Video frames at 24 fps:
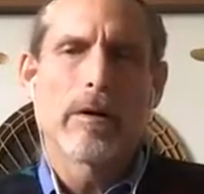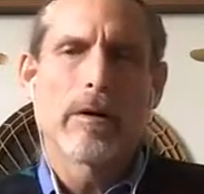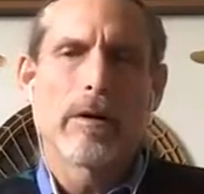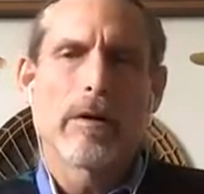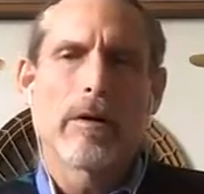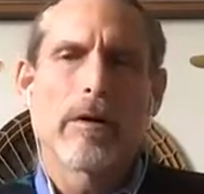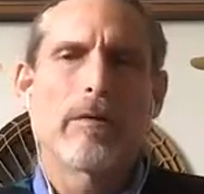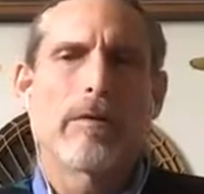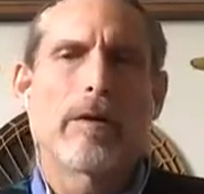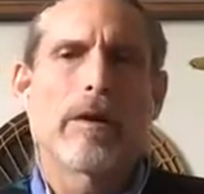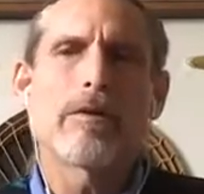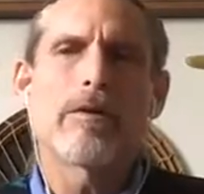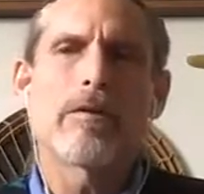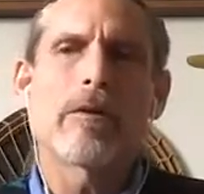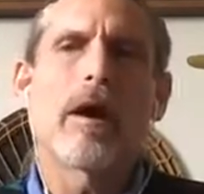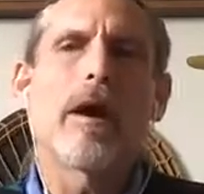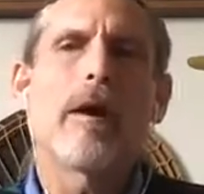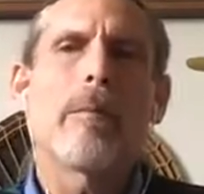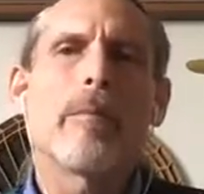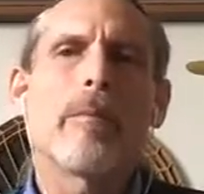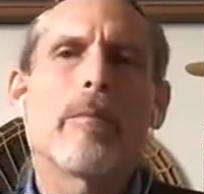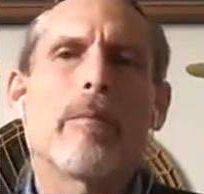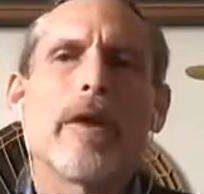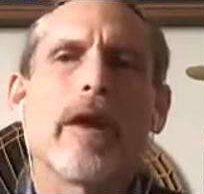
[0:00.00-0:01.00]
We
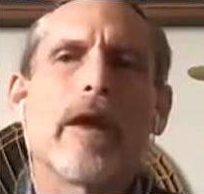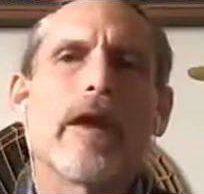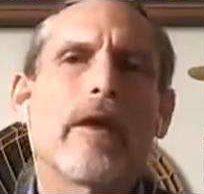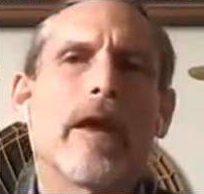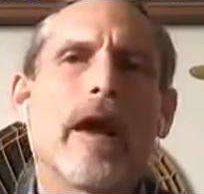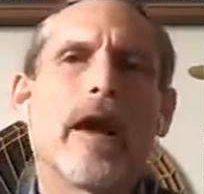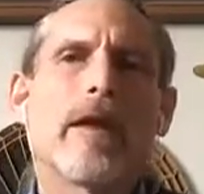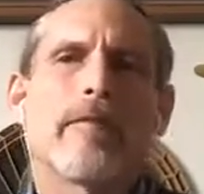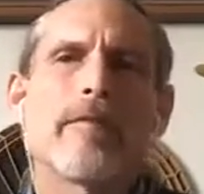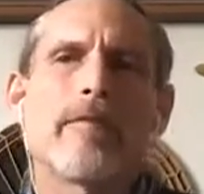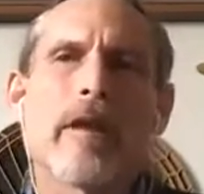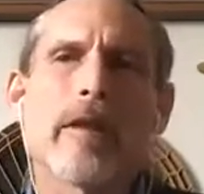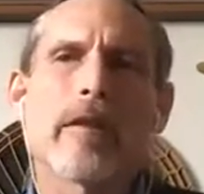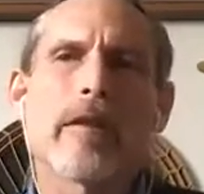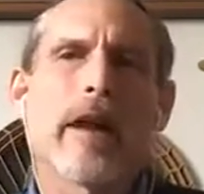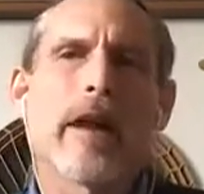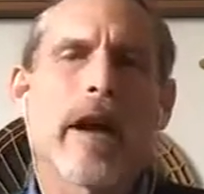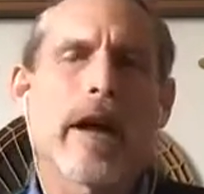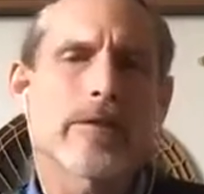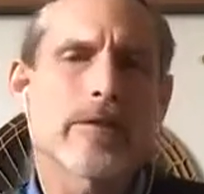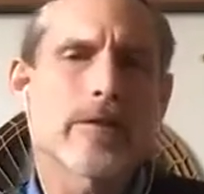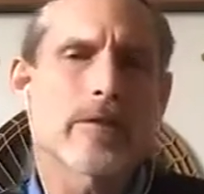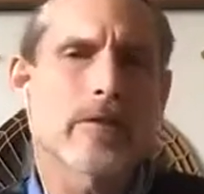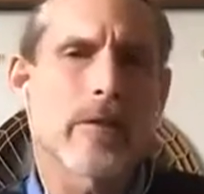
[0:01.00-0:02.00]
drop that knife that
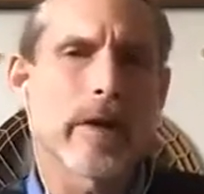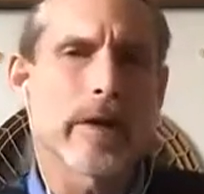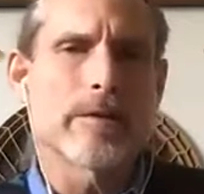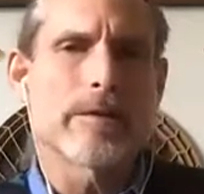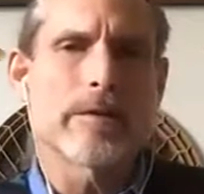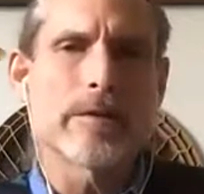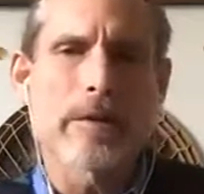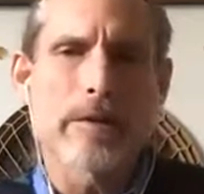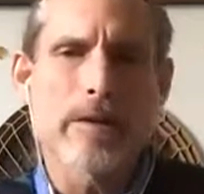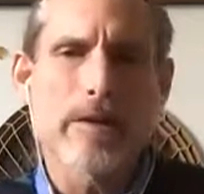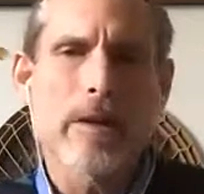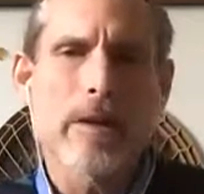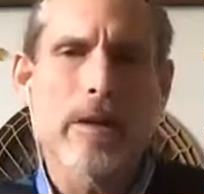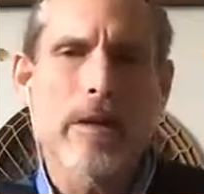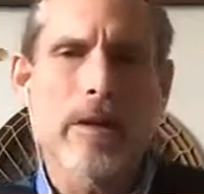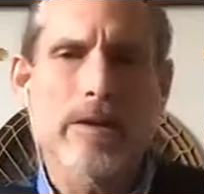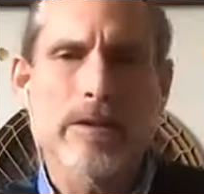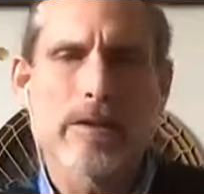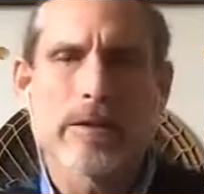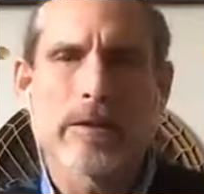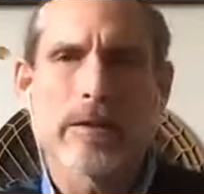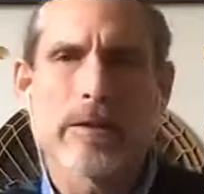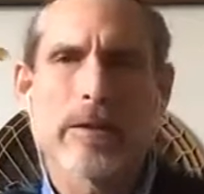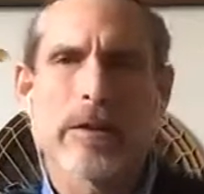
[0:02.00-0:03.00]
lacerates us
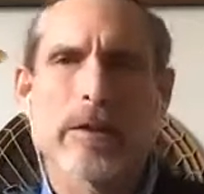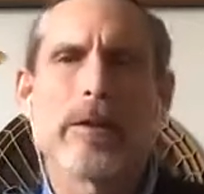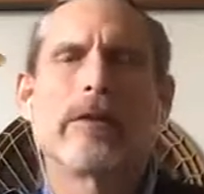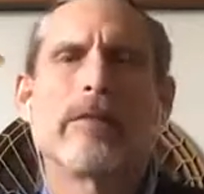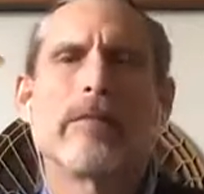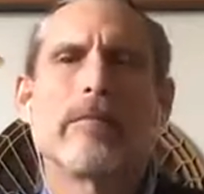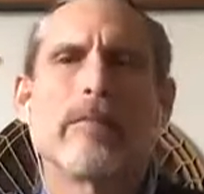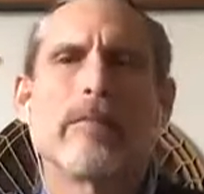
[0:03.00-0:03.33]
constantly.